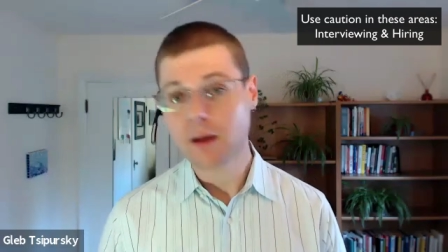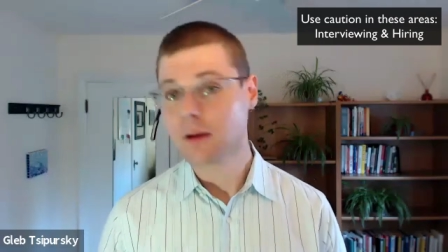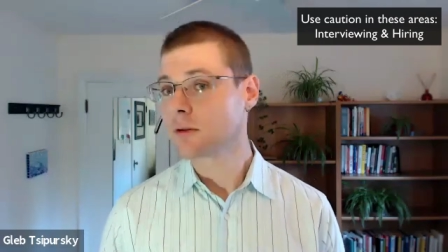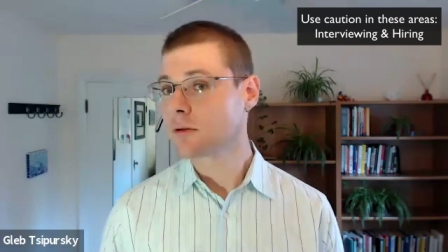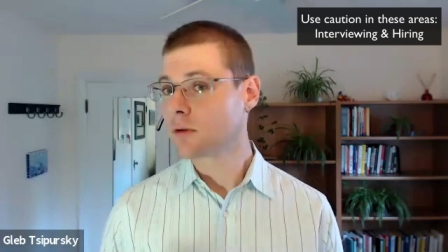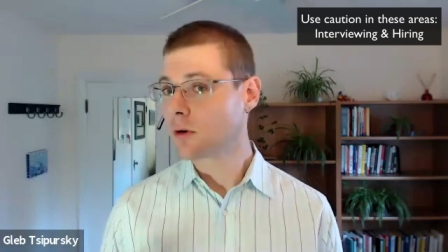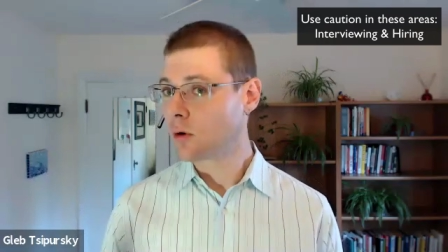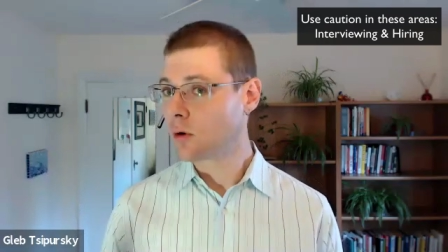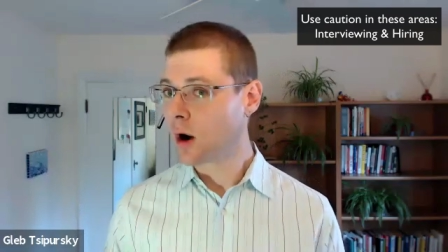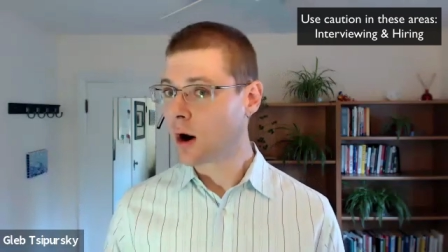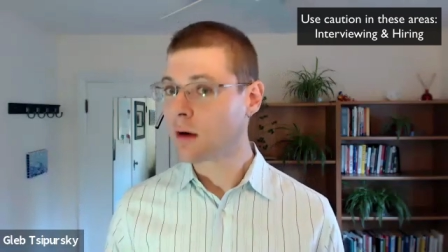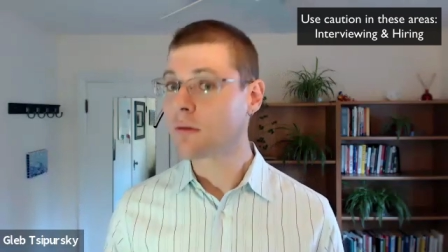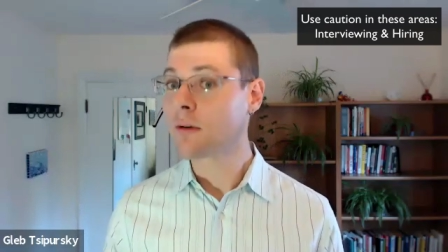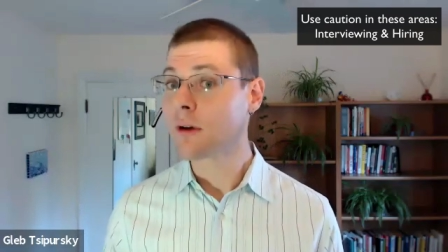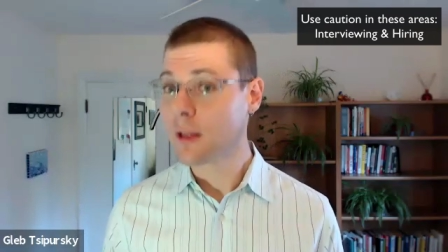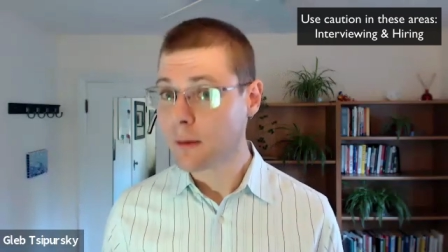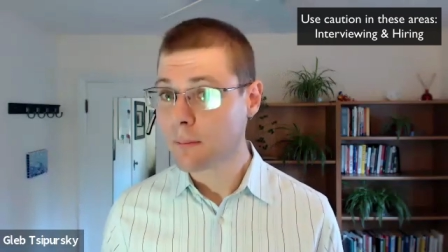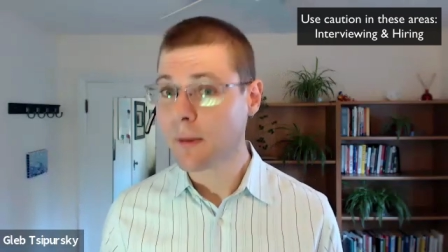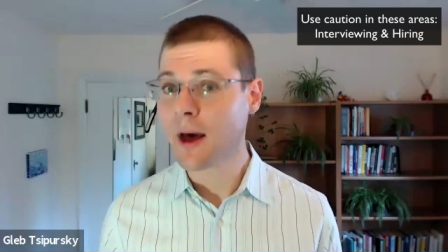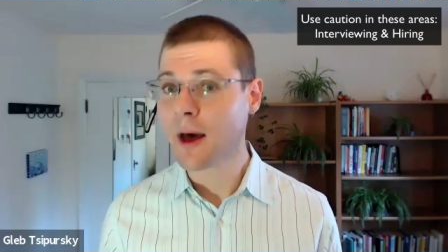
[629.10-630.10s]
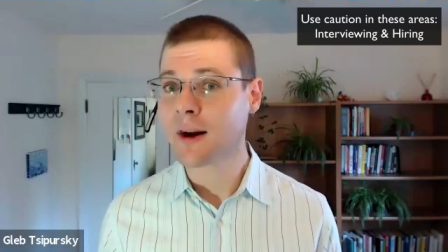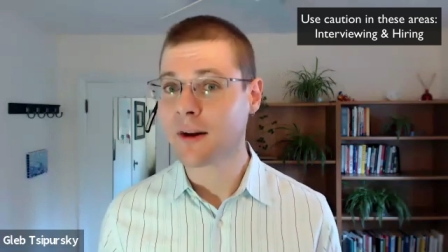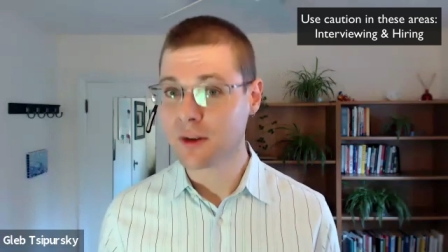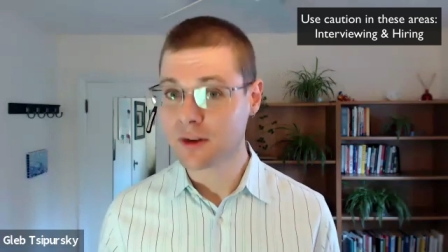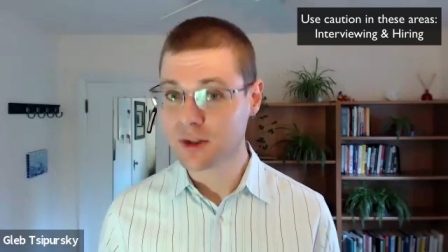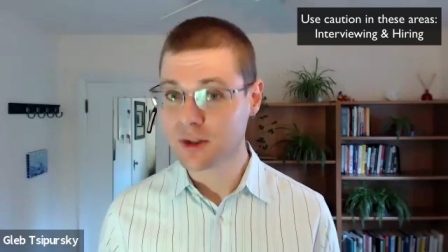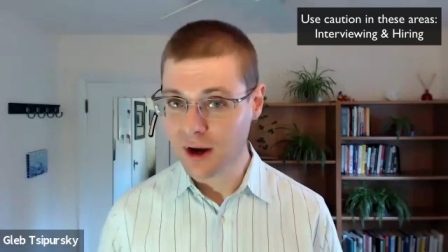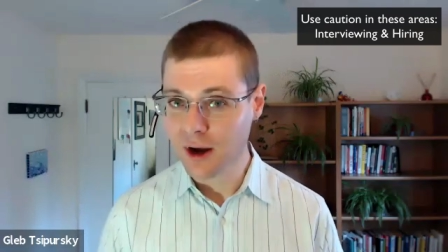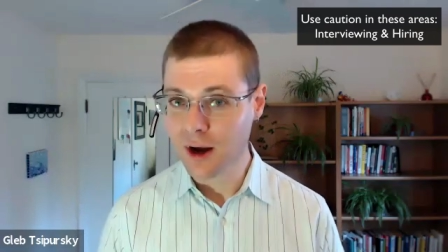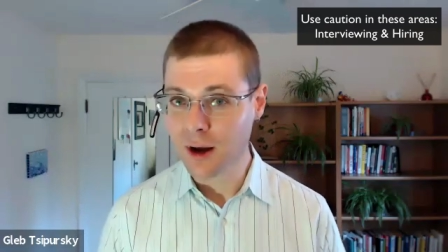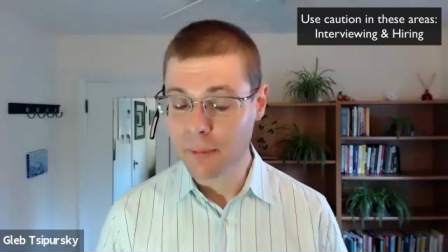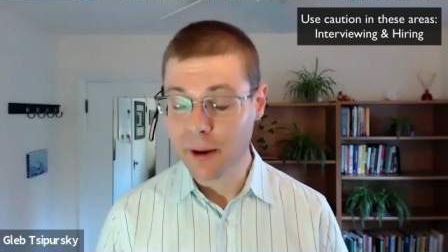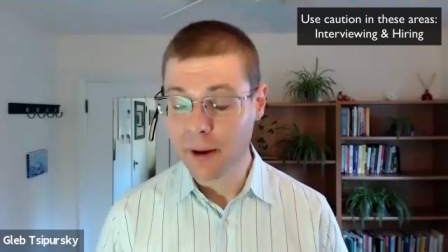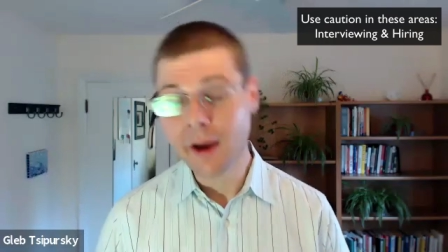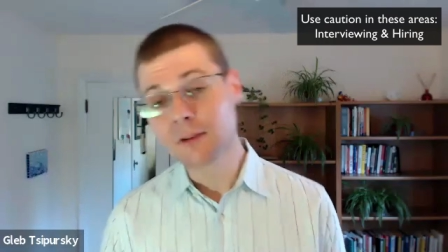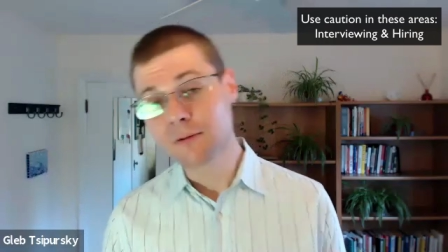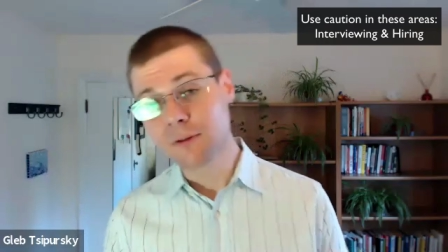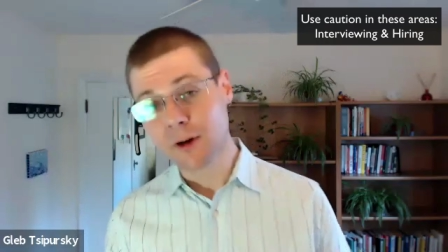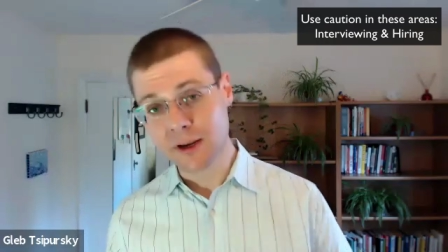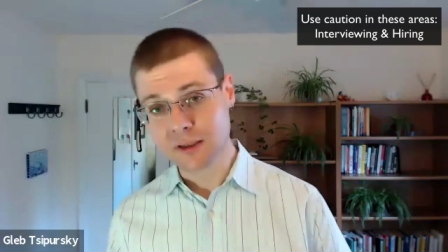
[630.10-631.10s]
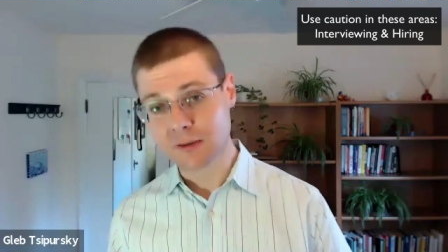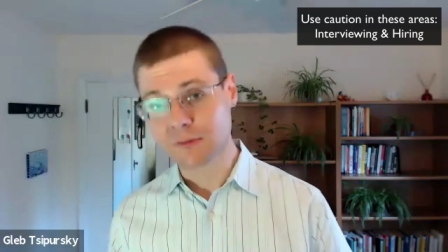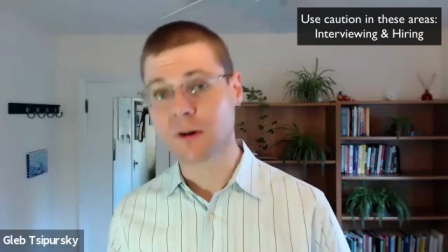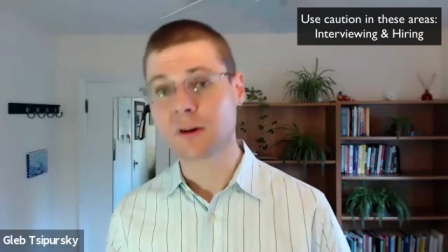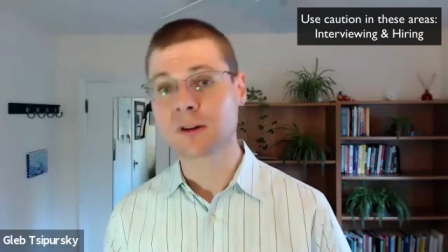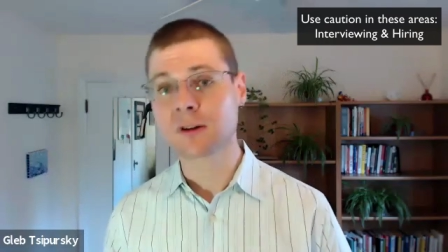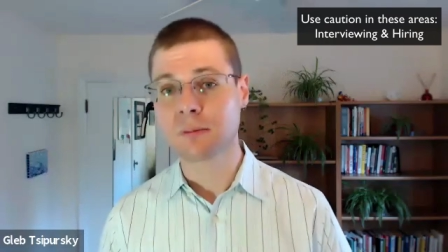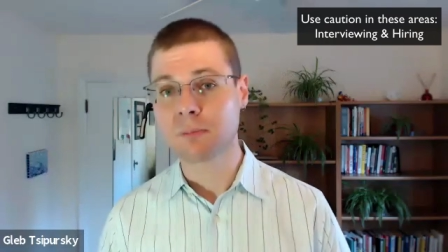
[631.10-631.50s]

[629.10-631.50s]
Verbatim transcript: who are really bad at the job, and vice versa,